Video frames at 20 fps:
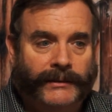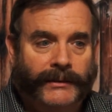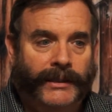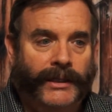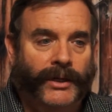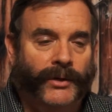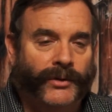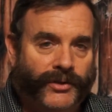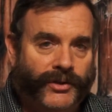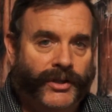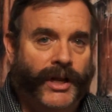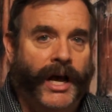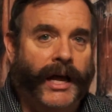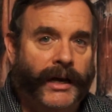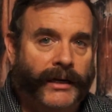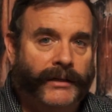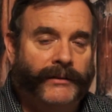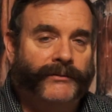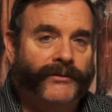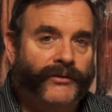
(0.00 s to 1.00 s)
it's
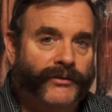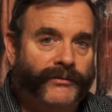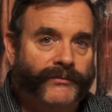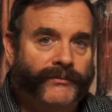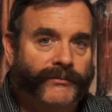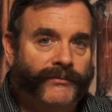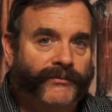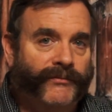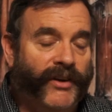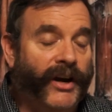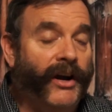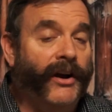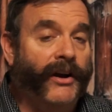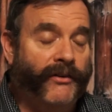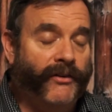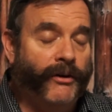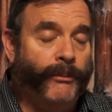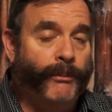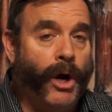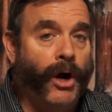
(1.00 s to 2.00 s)
not very
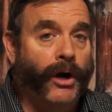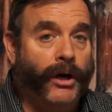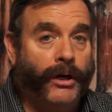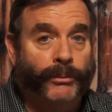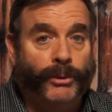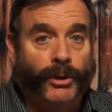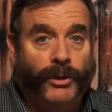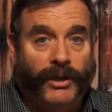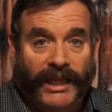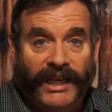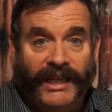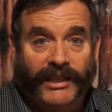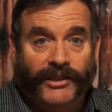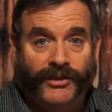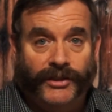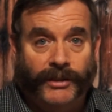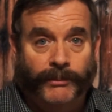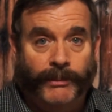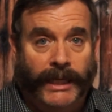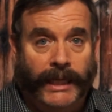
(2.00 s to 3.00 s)
remarkable, at
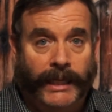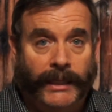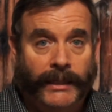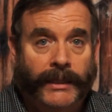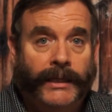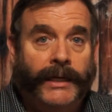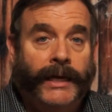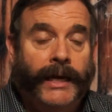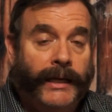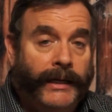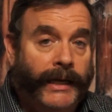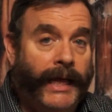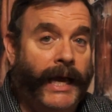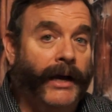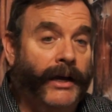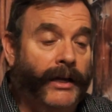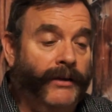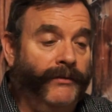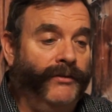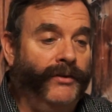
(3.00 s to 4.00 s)
least to me.
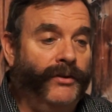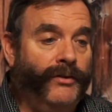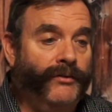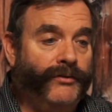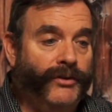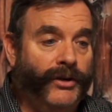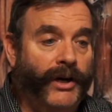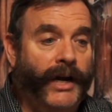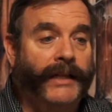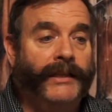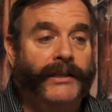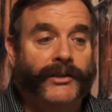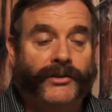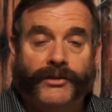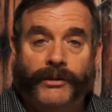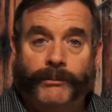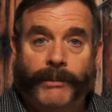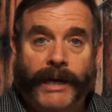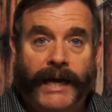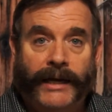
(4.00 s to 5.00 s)
Now, if you've tried this
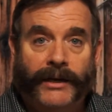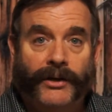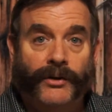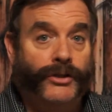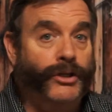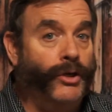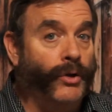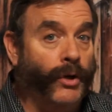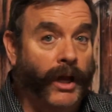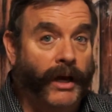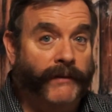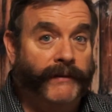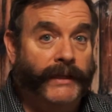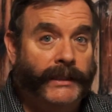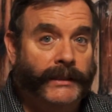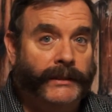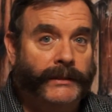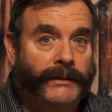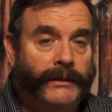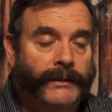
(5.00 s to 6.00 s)
tobacco and you love
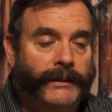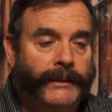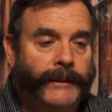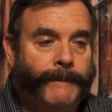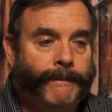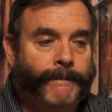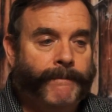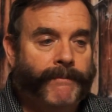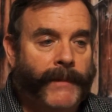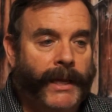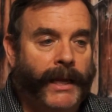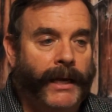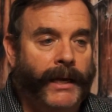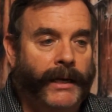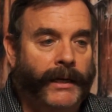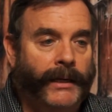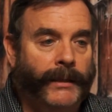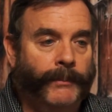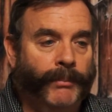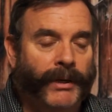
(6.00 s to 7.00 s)
it,
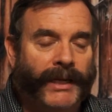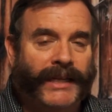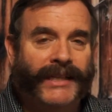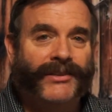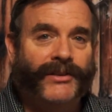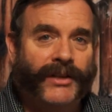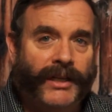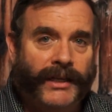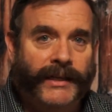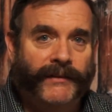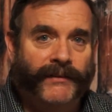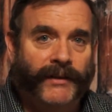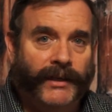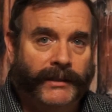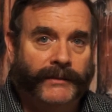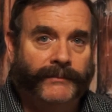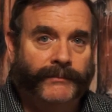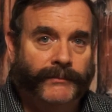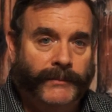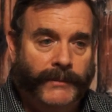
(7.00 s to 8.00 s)
please leave
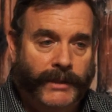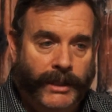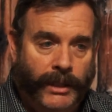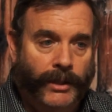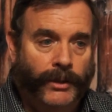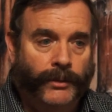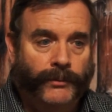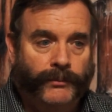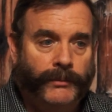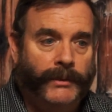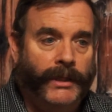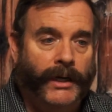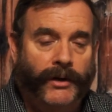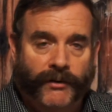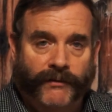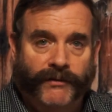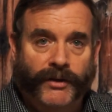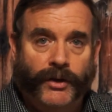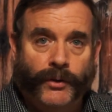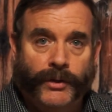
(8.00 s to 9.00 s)
a
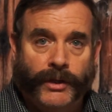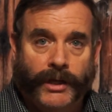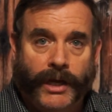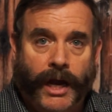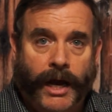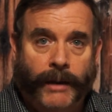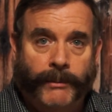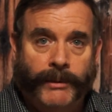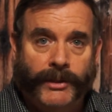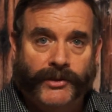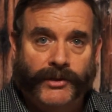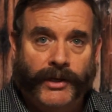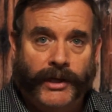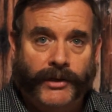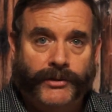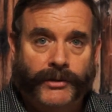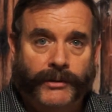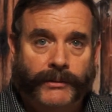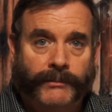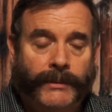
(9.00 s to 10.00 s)
review in the comments
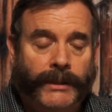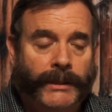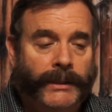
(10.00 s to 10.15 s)
section,